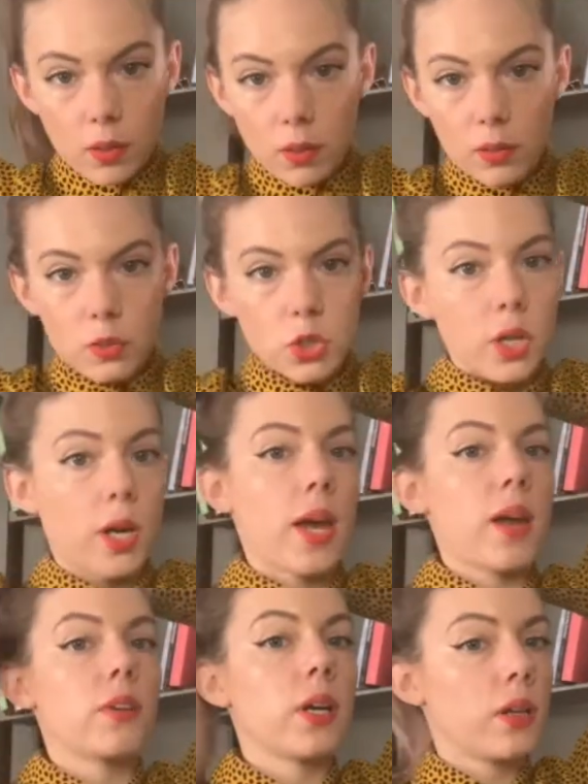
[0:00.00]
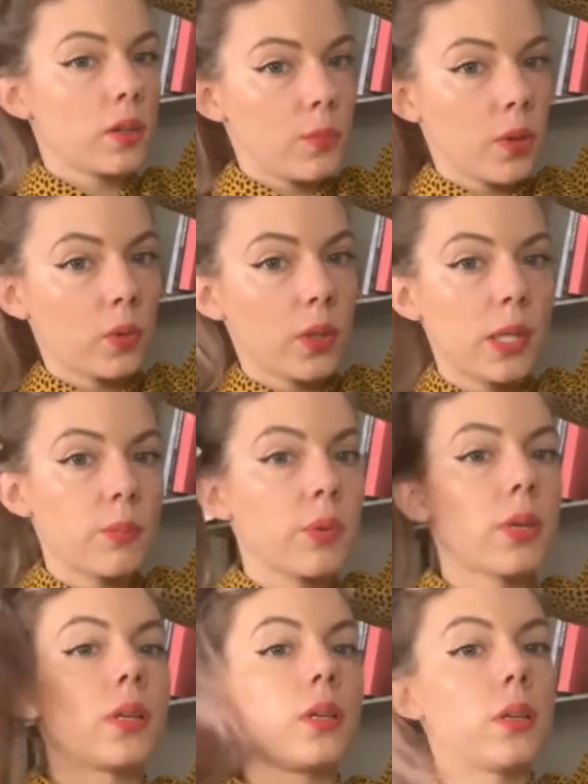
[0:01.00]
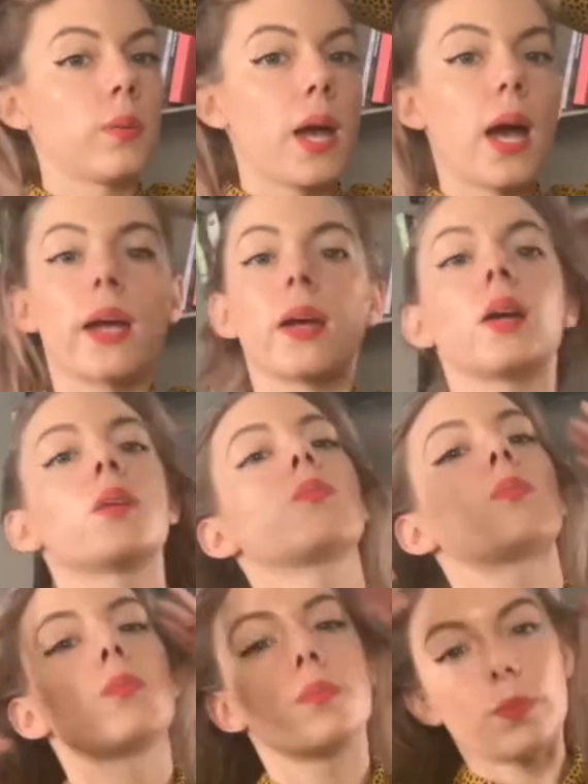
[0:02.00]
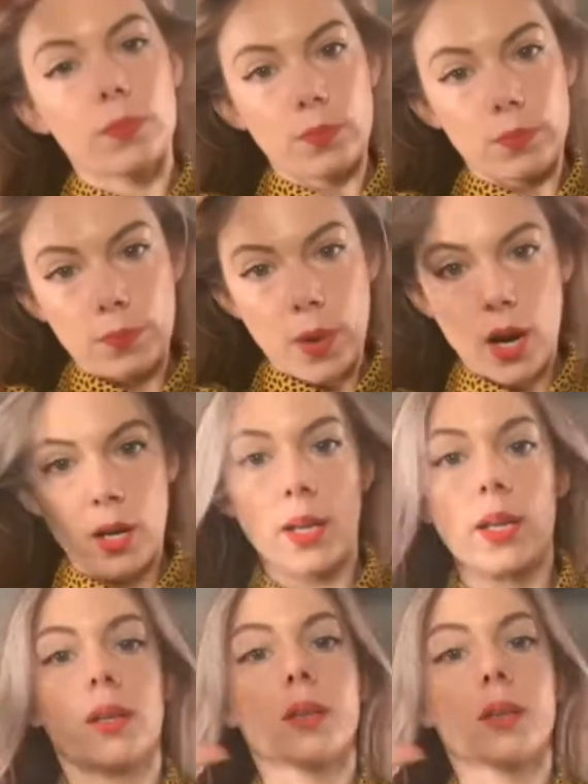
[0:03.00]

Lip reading: sure, have your hair in a pony, put it a little bit higher, part it,